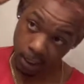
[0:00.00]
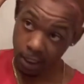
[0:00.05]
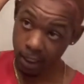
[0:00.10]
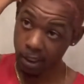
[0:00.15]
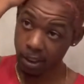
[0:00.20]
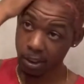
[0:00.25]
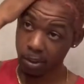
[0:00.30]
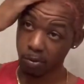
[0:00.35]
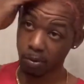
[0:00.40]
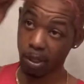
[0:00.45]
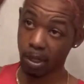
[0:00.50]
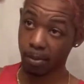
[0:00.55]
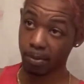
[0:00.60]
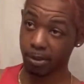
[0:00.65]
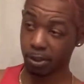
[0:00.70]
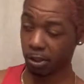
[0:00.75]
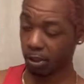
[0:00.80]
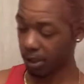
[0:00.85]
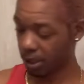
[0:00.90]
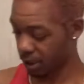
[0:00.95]
so what I
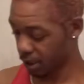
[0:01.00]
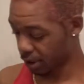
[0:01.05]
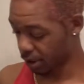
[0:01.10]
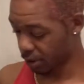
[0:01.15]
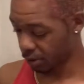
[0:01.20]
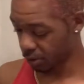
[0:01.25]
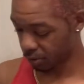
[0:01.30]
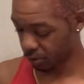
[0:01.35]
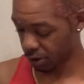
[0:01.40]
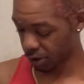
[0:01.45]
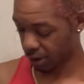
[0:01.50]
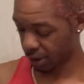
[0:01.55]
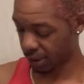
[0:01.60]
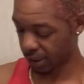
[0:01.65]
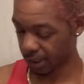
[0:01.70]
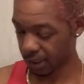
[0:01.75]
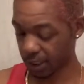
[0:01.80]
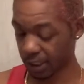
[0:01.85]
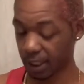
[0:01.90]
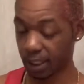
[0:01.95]
was trying to do was just
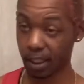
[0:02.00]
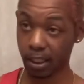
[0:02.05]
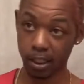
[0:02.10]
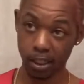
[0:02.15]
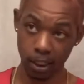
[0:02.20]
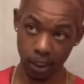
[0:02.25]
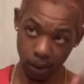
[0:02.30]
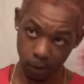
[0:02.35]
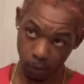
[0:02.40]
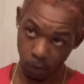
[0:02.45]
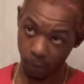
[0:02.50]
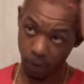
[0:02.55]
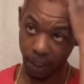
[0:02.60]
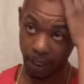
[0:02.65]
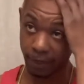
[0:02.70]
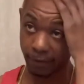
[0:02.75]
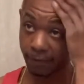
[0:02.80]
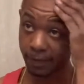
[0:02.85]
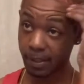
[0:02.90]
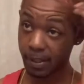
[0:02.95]
to get it like
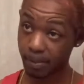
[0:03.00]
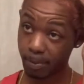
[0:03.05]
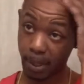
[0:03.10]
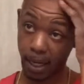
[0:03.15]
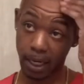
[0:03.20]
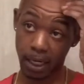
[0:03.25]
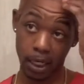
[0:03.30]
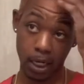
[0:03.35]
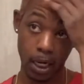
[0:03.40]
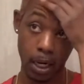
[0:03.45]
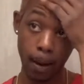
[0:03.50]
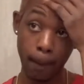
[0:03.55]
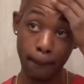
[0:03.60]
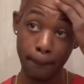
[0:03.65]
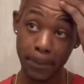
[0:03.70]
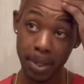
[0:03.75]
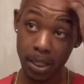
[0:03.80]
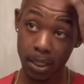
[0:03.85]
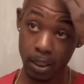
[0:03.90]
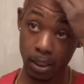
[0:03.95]
waved back up,
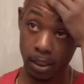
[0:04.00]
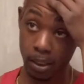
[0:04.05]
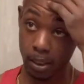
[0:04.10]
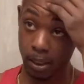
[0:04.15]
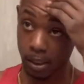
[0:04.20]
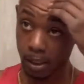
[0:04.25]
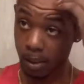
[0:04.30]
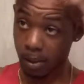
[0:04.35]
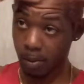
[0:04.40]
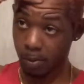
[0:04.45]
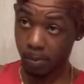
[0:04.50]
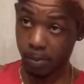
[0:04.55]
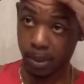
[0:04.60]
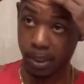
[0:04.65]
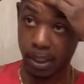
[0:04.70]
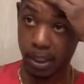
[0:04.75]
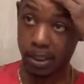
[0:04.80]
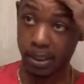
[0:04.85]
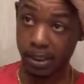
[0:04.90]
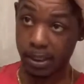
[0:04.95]

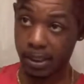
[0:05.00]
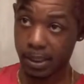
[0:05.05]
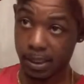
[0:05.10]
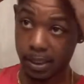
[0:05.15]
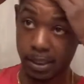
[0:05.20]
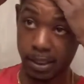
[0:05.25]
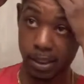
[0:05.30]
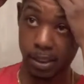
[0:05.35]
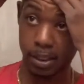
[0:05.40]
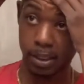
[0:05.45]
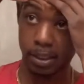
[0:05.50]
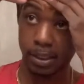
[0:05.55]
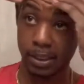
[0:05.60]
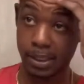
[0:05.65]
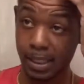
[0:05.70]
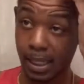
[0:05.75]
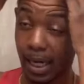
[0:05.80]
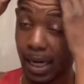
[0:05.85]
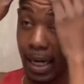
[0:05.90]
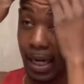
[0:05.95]
because the
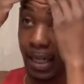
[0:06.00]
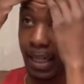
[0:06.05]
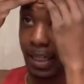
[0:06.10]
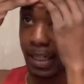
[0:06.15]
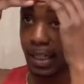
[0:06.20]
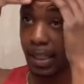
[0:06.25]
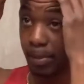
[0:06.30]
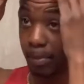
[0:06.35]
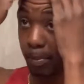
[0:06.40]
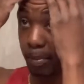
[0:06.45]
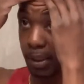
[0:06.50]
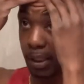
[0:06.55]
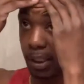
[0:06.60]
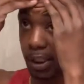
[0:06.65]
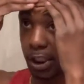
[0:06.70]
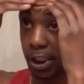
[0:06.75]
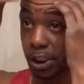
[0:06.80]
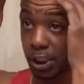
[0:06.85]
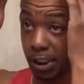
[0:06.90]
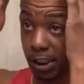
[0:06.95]
dye and
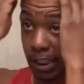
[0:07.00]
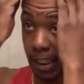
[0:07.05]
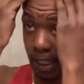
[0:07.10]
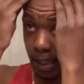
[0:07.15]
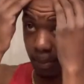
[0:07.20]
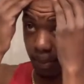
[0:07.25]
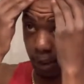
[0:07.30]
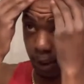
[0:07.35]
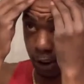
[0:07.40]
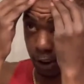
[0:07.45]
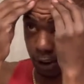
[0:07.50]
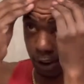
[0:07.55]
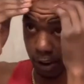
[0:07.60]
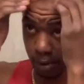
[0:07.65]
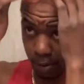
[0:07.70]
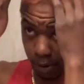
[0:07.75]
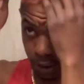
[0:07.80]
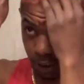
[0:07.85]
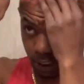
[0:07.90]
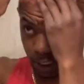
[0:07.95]
bleach
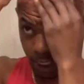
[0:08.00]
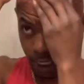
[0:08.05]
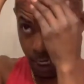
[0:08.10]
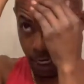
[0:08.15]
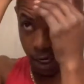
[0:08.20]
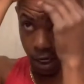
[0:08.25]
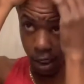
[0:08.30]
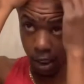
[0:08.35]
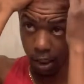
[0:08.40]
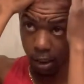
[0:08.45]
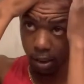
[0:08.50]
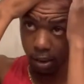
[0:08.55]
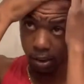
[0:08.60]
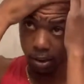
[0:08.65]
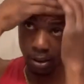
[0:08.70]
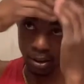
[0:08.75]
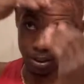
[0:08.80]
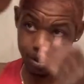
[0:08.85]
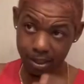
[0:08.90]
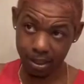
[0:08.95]
damaged the hair.
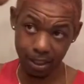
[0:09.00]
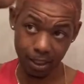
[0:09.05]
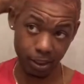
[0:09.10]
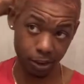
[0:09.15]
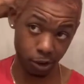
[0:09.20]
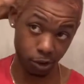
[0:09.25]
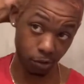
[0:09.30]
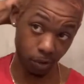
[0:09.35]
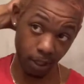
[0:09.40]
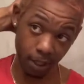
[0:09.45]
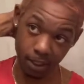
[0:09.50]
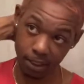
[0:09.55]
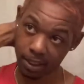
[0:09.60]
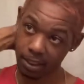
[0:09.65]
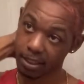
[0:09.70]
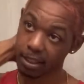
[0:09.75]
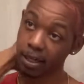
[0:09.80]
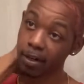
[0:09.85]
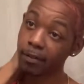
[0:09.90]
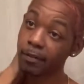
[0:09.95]
It's like drying
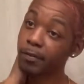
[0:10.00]
stuff.